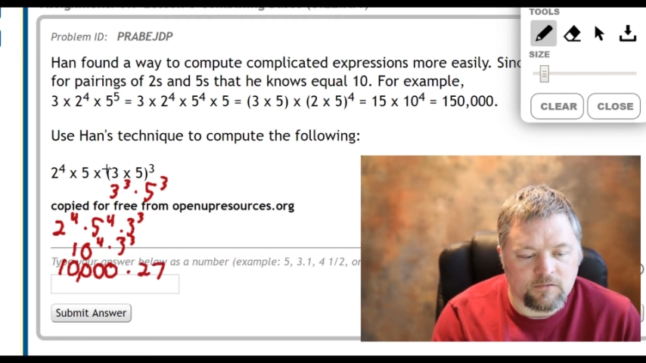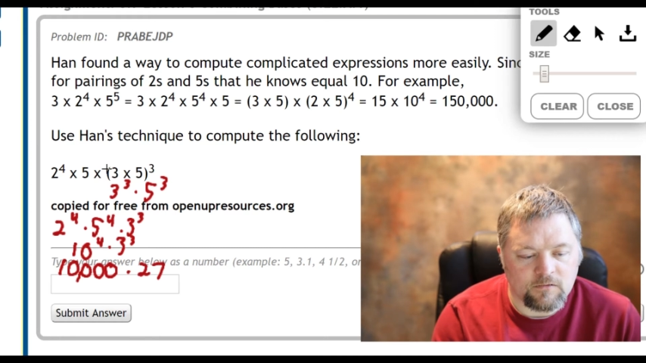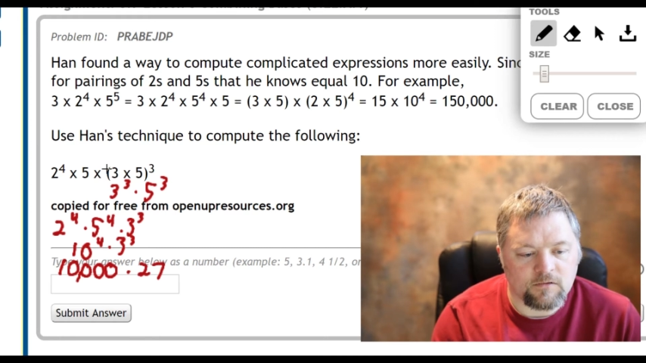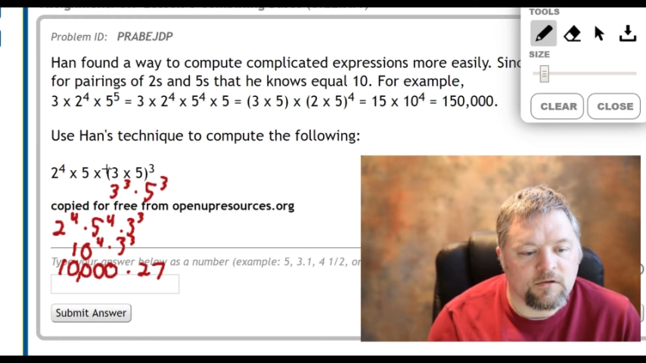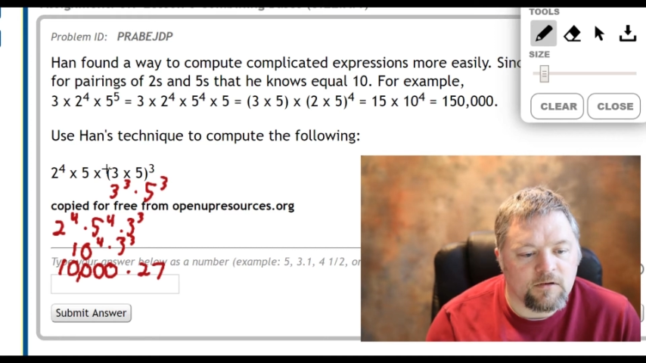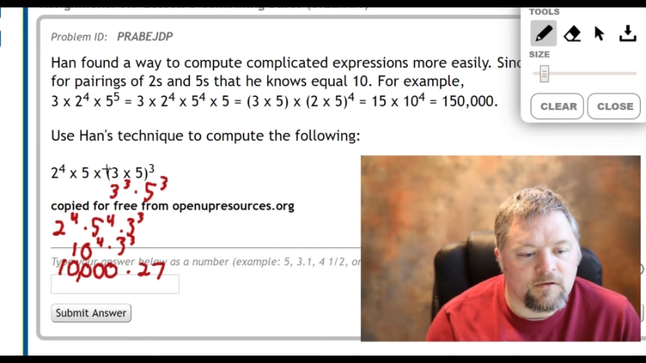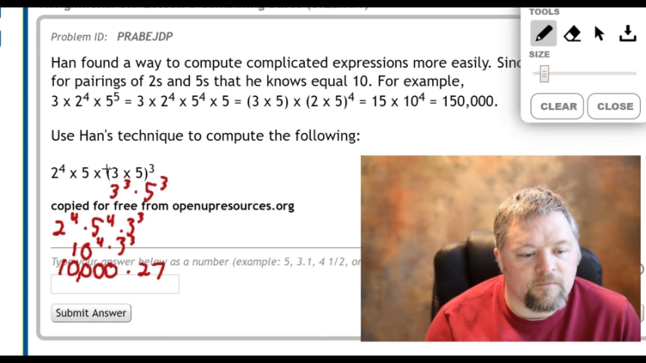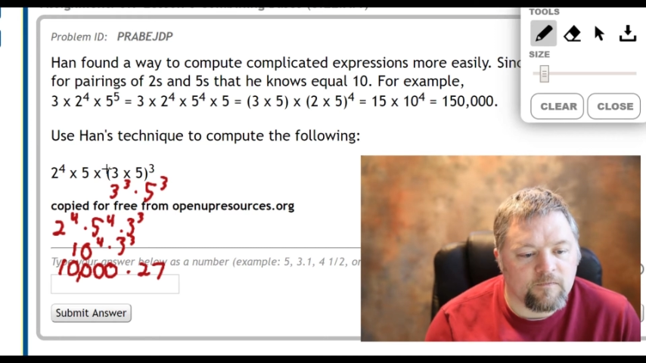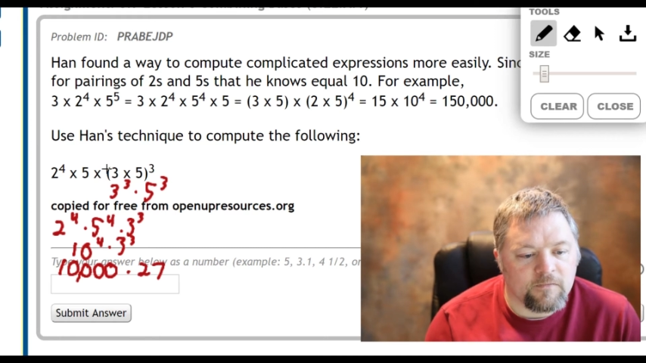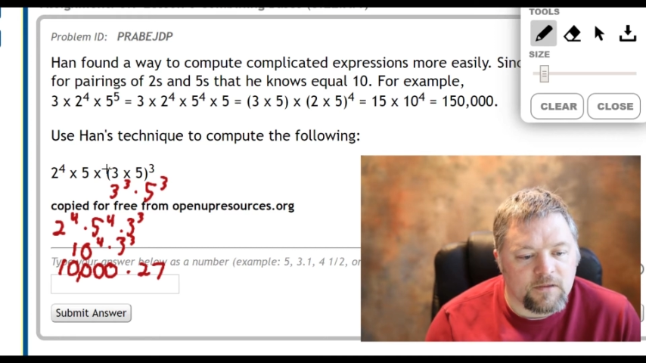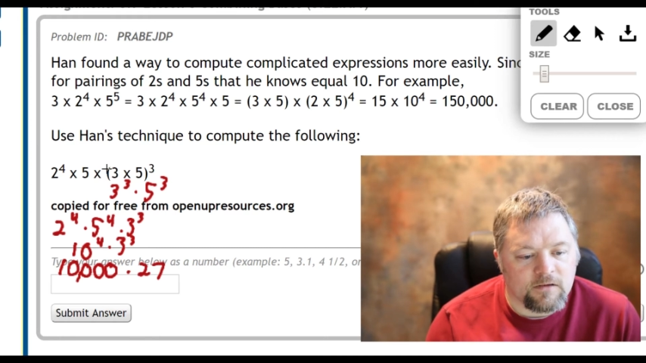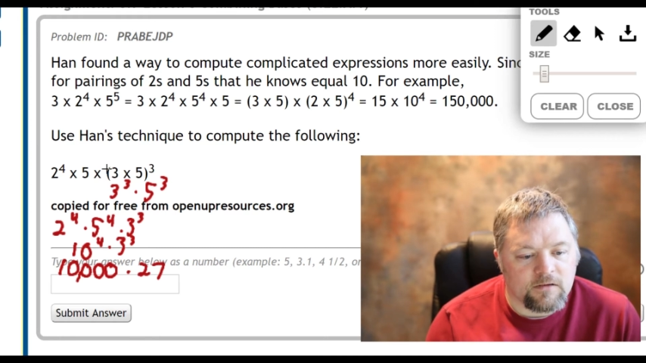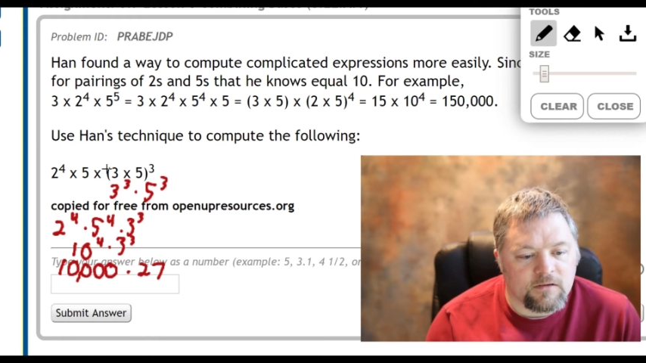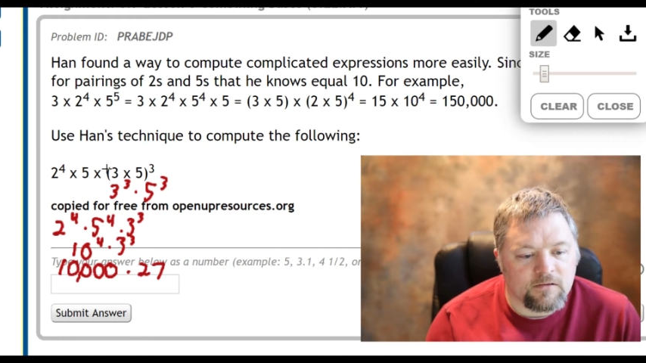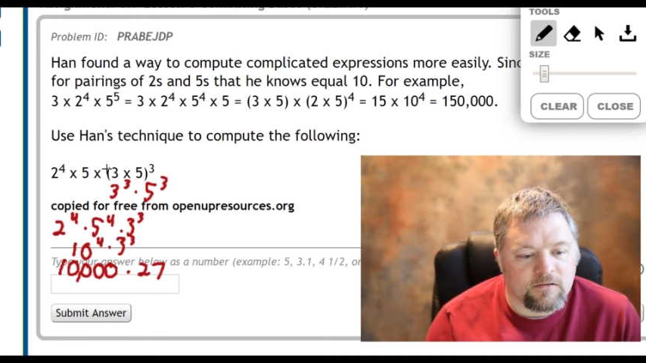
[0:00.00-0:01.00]
means
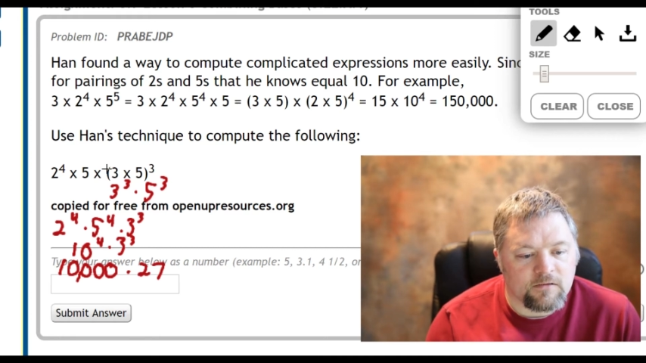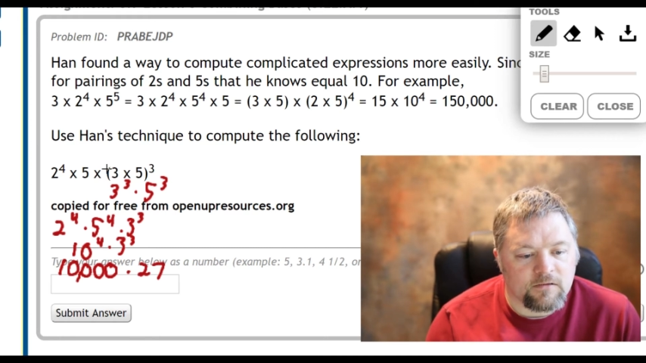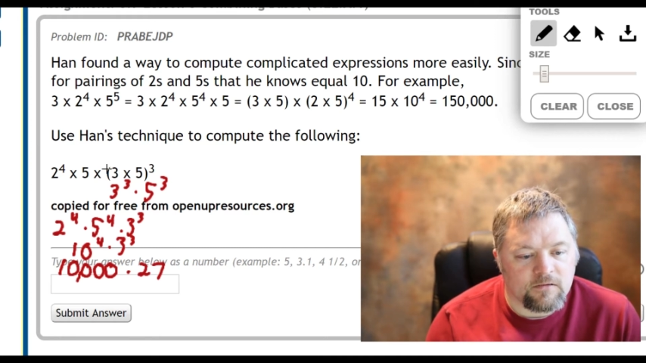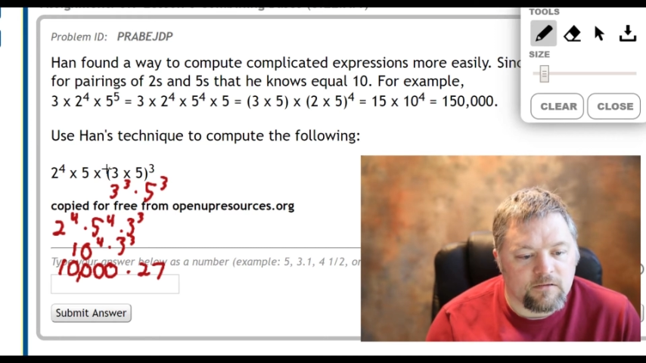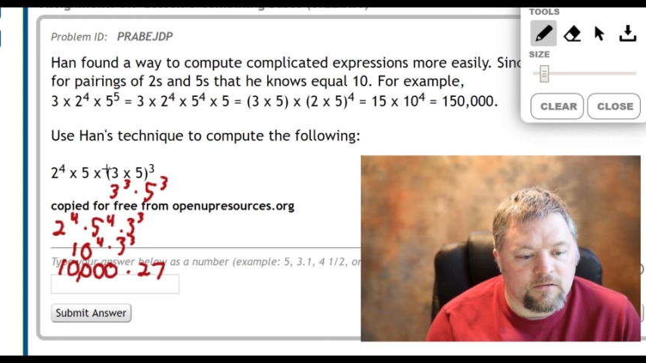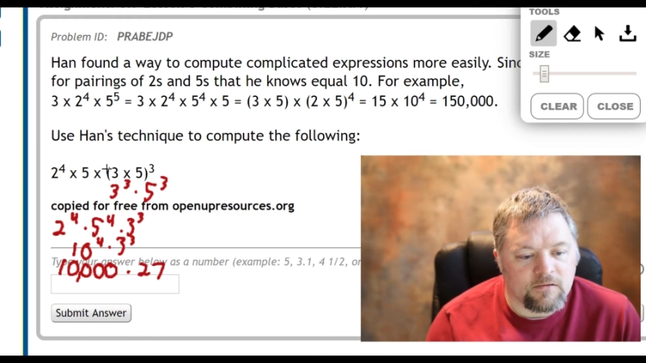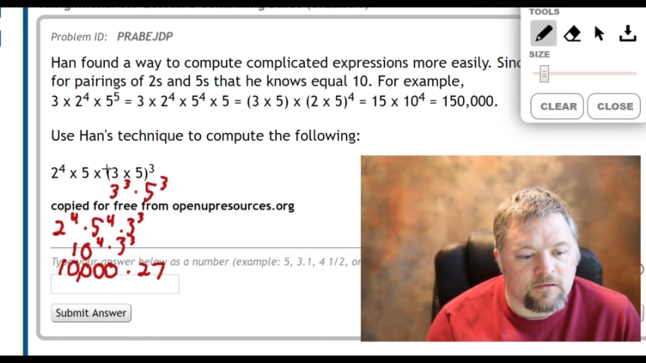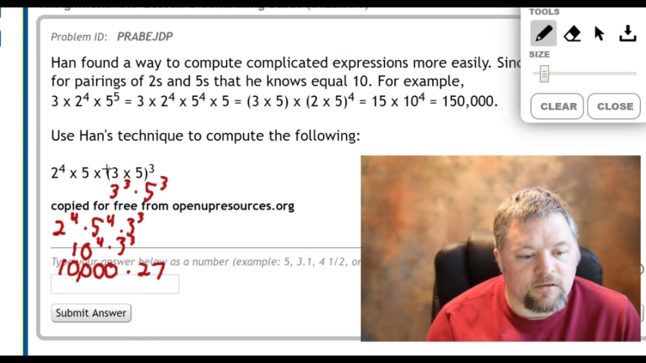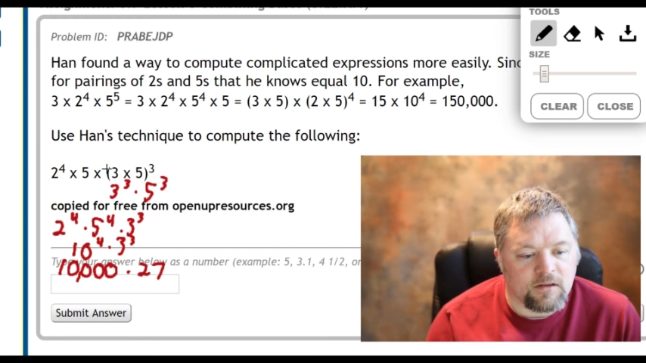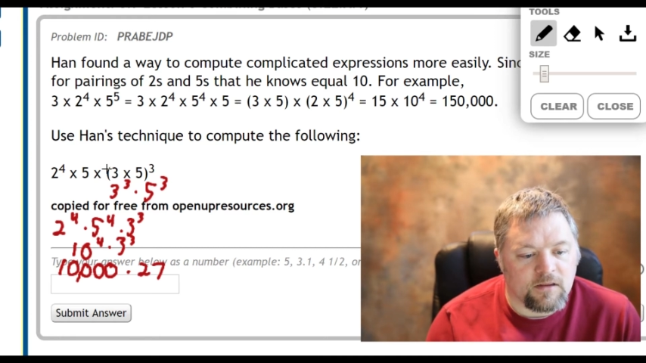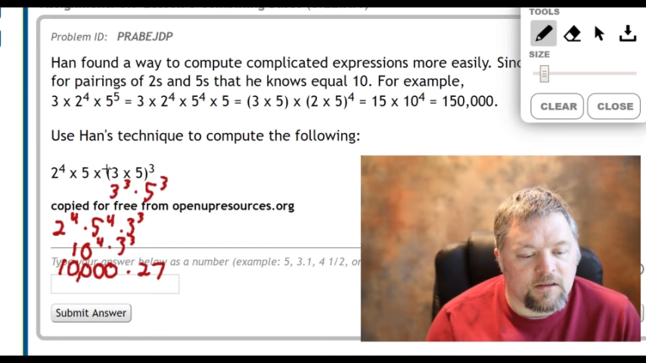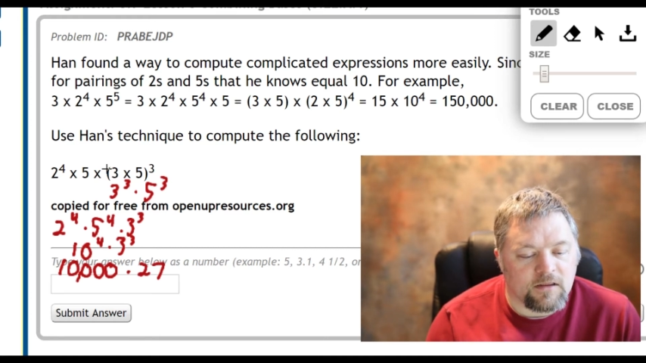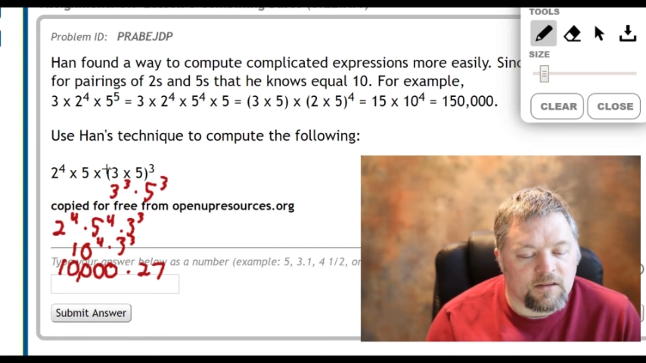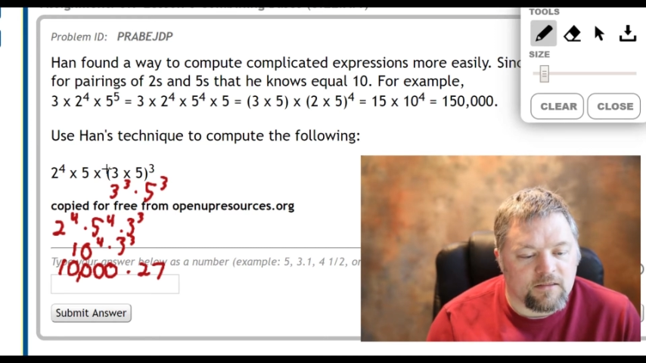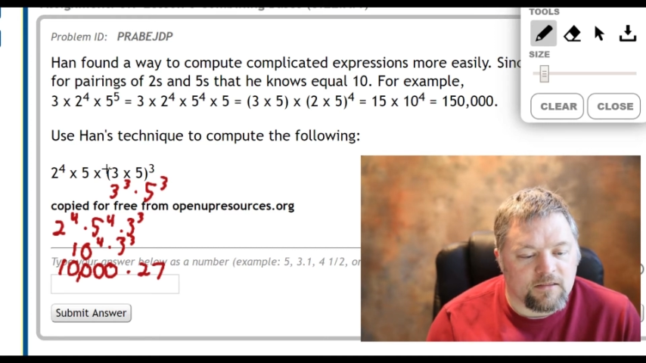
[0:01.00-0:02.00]
3 times
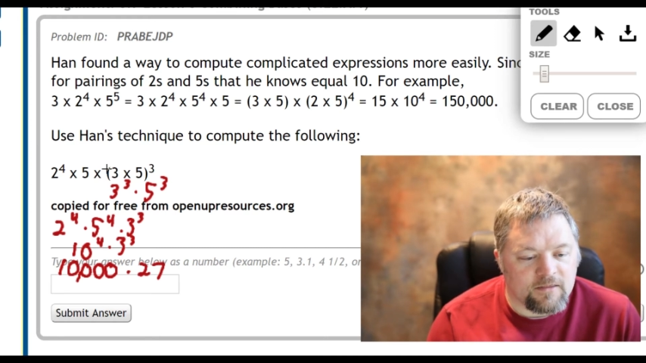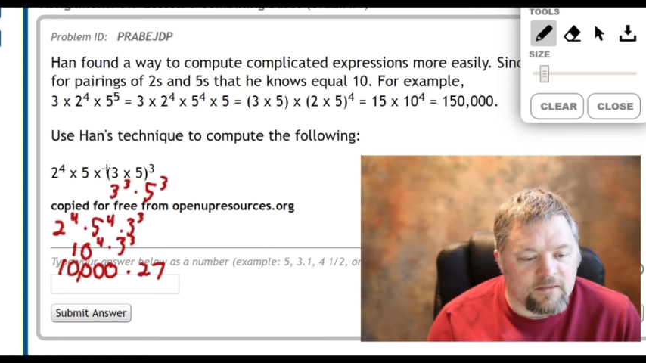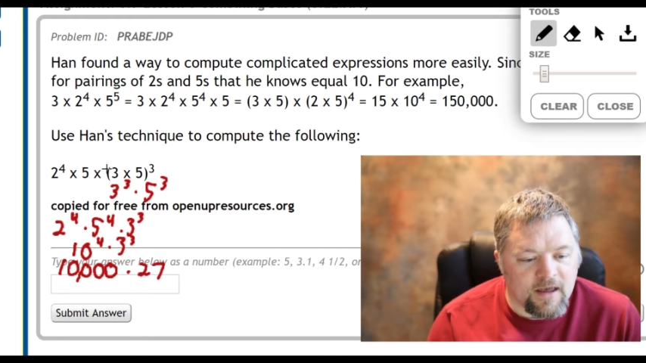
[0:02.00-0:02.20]
itself.